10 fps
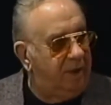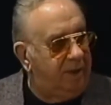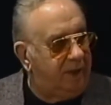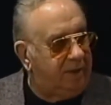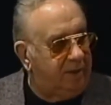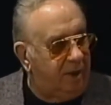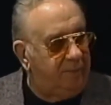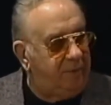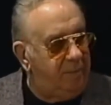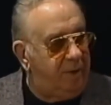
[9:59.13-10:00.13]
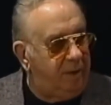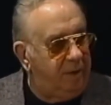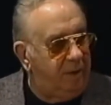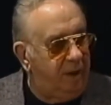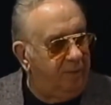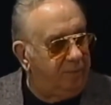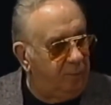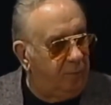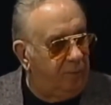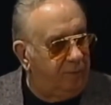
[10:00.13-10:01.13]
that can come to me and
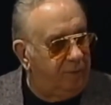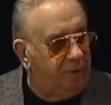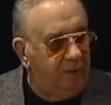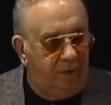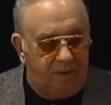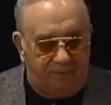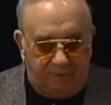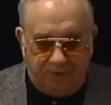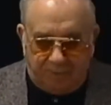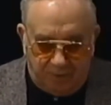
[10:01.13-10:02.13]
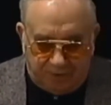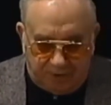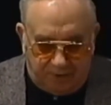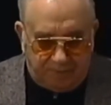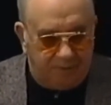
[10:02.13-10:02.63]
prove, the first person comes